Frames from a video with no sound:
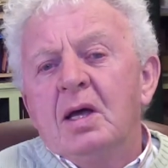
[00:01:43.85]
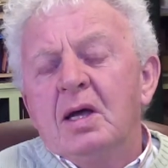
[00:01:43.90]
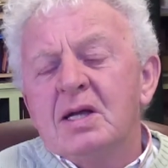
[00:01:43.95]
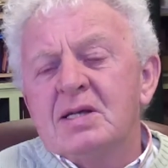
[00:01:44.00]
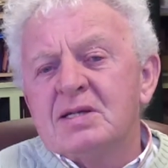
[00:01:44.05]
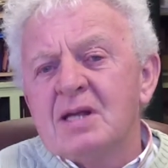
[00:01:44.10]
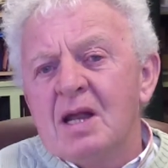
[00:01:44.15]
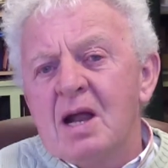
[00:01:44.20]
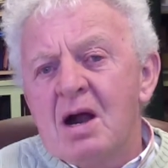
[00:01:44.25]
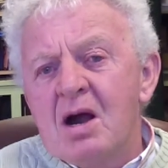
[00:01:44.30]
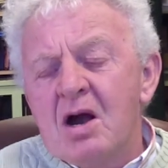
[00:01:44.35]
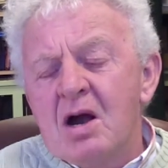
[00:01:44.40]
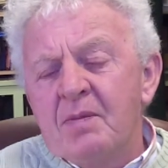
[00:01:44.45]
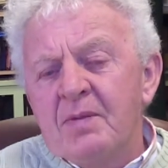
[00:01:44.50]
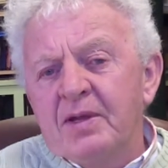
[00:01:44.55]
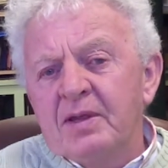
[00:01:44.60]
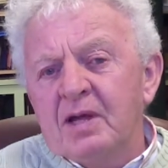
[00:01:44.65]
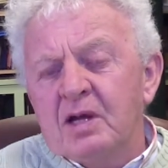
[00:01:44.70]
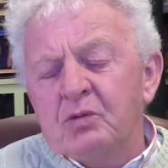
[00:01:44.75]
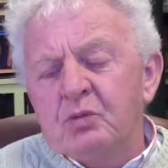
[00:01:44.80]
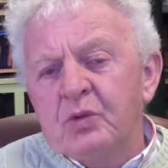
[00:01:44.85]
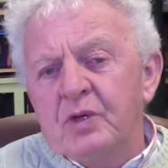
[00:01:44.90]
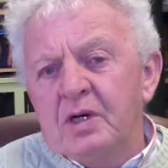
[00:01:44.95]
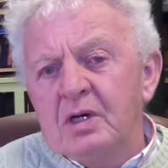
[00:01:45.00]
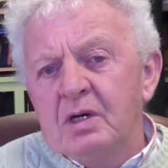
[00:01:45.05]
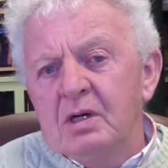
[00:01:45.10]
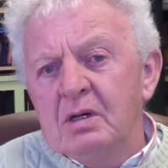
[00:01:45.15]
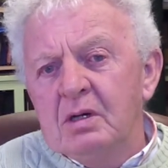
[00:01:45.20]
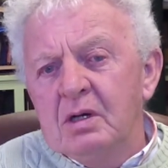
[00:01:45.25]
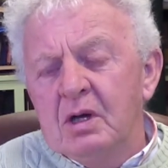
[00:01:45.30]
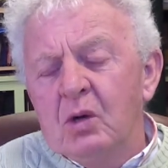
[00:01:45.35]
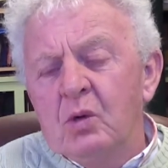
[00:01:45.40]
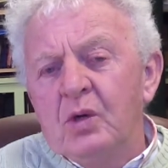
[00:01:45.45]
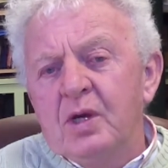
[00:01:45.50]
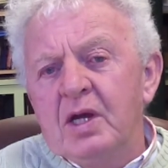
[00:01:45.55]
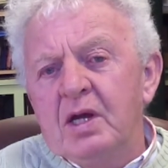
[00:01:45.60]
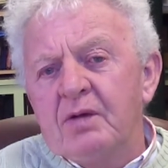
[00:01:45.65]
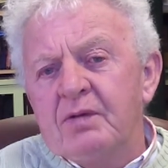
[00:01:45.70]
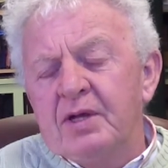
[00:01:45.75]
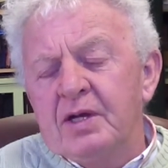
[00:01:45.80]
It's alarming that we're now
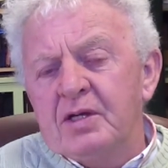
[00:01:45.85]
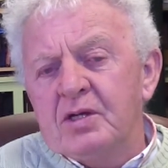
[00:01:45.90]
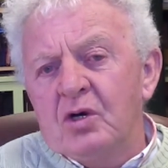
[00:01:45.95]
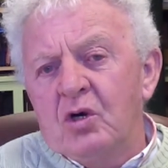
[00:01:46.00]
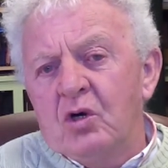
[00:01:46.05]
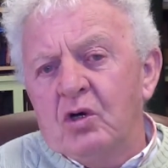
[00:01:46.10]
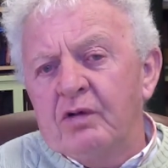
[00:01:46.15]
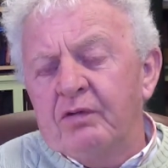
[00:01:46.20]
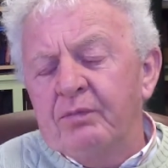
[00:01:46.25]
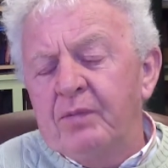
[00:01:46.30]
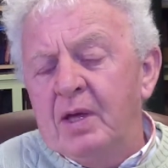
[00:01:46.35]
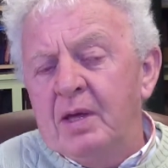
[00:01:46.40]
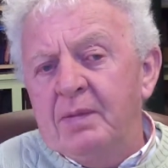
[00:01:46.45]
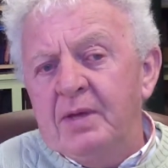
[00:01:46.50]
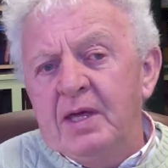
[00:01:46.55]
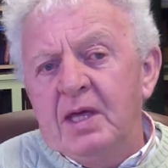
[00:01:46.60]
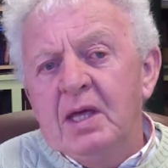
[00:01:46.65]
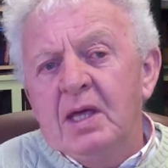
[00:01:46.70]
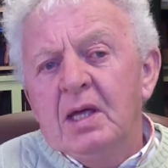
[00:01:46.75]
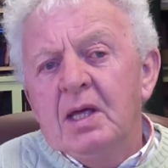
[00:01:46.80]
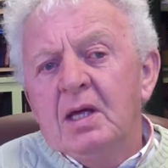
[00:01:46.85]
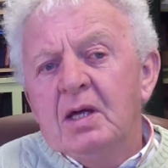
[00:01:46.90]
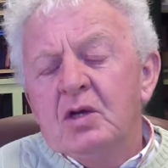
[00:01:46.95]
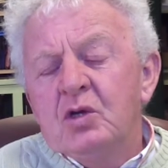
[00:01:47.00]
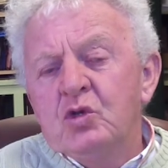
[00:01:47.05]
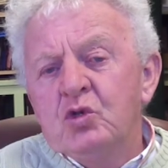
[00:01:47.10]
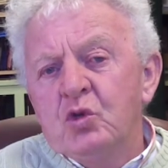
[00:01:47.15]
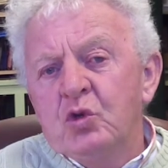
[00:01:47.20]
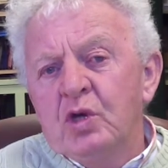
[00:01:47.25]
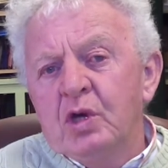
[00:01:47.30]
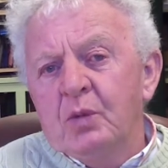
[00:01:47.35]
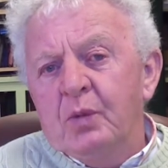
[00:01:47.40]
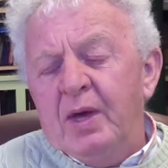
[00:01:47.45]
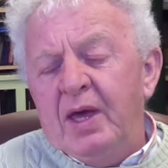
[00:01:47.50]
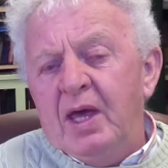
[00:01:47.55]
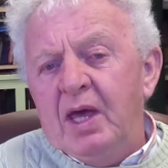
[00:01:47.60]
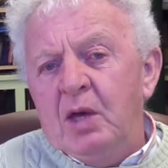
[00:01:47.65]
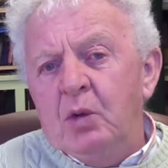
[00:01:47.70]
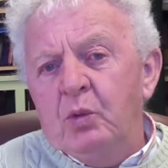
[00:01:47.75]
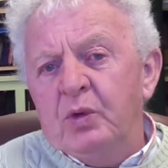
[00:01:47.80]
hearing talk of maybe doing
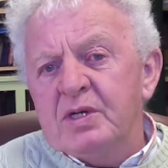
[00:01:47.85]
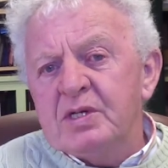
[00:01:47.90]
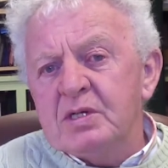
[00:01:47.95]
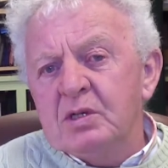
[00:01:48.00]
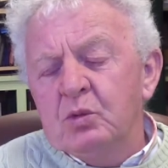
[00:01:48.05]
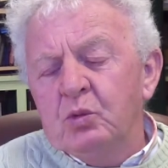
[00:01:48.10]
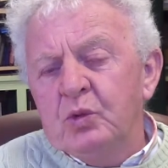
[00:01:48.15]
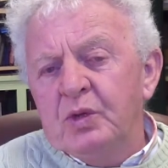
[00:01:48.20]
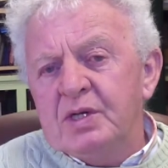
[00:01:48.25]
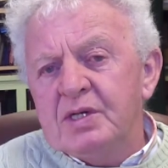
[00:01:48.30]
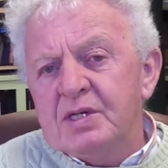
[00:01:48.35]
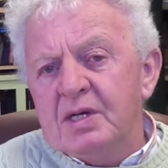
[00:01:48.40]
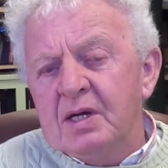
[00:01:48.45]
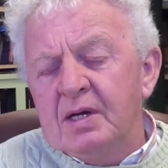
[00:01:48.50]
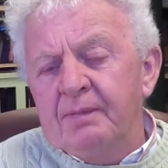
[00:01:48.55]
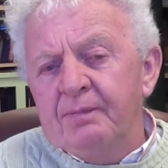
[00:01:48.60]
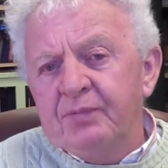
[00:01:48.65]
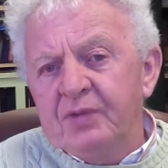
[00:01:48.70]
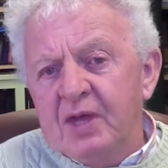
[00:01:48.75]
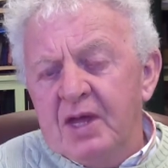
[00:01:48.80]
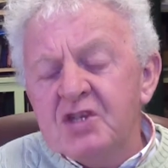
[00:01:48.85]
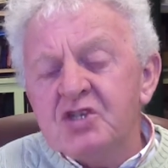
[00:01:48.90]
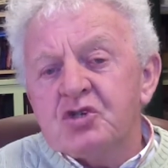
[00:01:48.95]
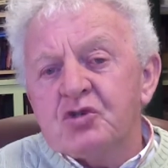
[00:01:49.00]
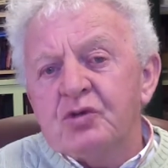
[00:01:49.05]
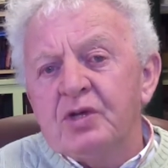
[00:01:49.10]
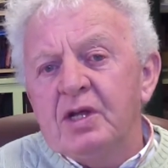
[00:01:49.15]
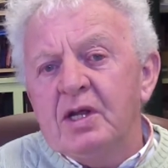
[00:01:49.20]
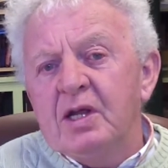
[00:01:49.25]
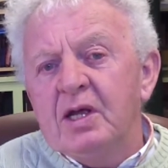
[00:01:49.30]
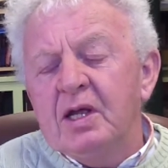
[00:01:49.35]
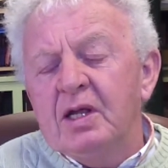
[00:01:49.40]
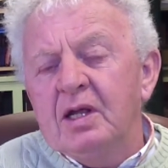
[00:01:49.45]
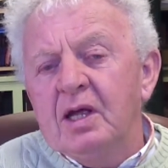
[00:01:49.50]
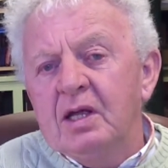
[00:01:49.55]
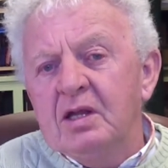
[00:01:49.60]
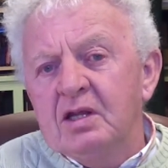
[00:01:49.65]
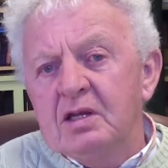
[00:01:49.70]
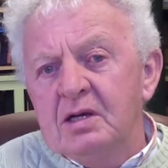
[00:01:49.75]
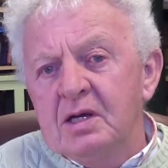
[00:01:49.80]
away with history
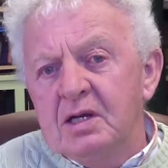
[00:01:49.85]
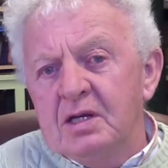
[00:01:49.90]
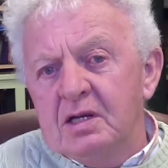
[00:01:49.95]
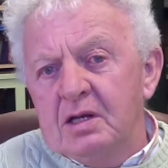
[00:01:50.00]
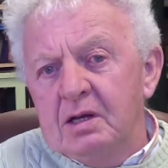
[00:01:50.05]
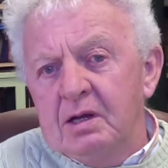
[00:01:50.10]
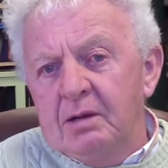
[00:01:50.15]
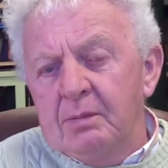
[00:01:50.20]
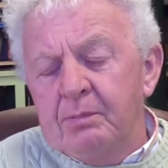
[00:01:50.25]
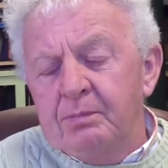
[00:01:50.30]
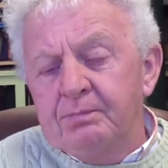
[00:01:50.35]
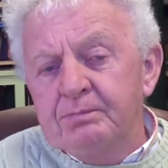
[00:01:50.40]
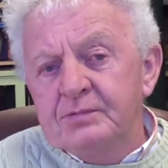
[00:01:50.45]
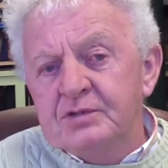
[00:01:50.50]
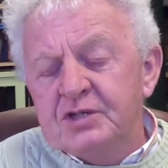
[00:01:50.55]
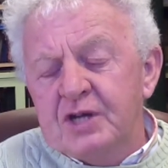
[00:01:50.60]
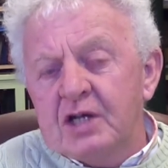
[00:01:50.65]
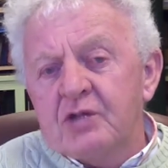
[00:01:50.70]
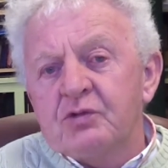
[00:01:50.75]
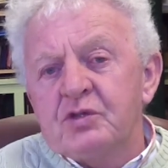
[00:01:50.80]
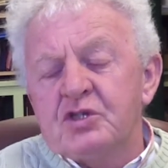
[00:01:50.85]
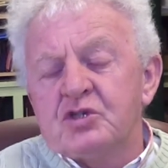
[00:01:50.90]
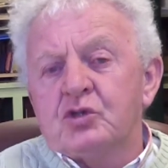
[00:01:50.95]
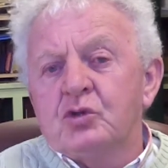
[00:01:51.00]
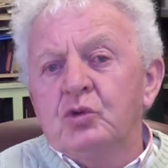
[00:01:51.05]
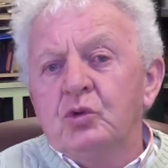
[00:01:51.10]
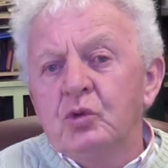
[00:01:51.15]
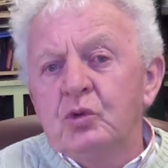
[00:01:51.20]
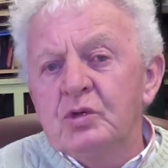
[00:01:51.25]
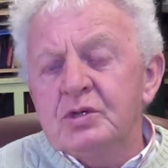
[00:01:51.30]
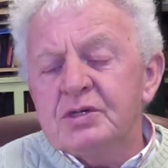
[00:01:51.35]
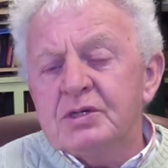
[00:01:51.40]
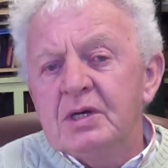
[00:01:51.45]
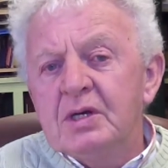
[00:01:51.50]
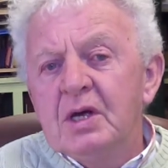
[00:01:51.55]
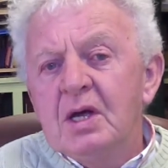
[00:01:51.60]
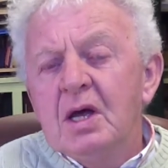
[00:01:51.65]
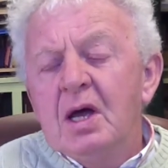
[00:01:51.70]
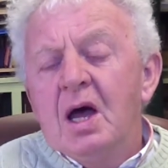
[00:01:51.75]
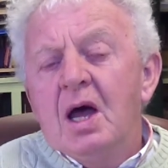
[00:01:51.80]
in the secondary schools.
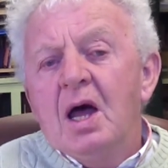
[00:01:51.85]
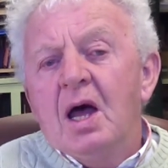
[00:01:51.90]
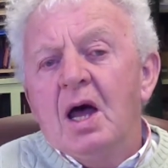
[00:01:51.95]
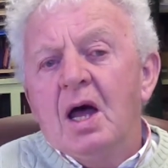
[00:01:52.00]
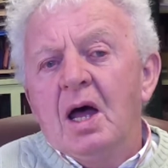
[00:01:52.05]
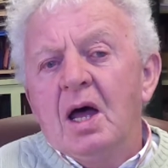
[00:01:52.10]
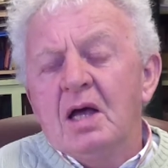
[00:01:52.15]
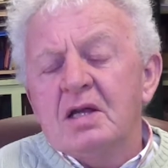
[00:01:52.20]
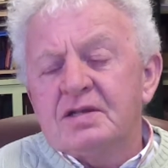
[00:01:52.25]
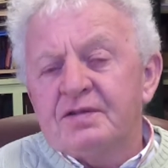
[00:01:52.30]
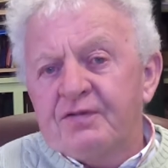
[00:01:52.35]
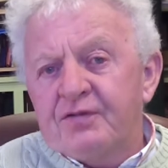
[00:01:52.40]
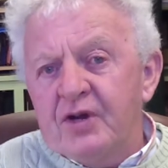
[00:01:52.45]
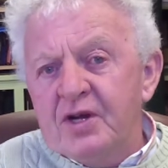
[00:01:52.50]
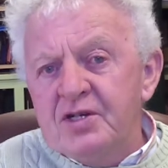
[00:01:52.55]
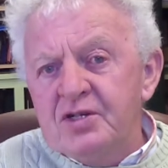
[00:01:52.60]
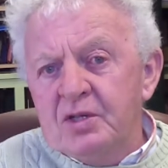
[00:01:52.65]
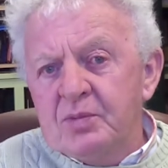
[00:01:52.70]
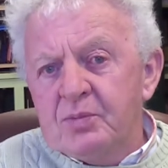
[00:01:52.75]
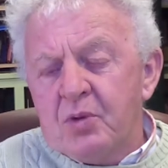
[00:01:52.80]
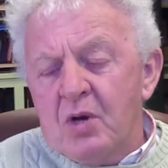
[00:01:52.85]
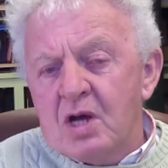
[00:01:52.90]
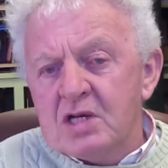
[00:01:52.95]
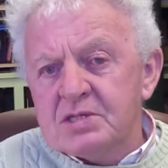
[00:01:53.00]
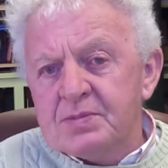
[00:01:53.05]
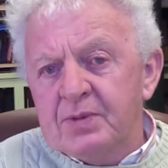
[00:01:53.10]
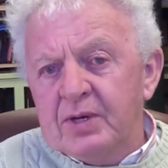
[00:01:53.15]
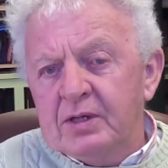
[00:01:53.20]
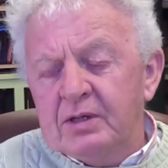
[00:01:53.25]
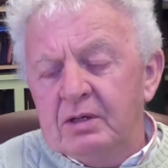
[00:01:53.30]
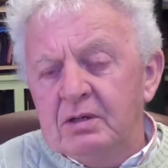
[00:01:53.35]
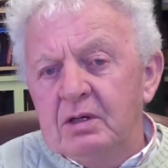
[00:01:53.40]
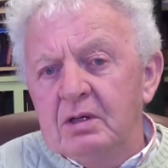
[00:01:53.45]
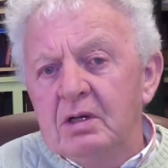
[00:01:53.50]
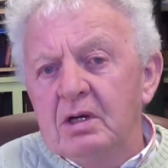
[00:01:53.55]
It's a frightening prospect.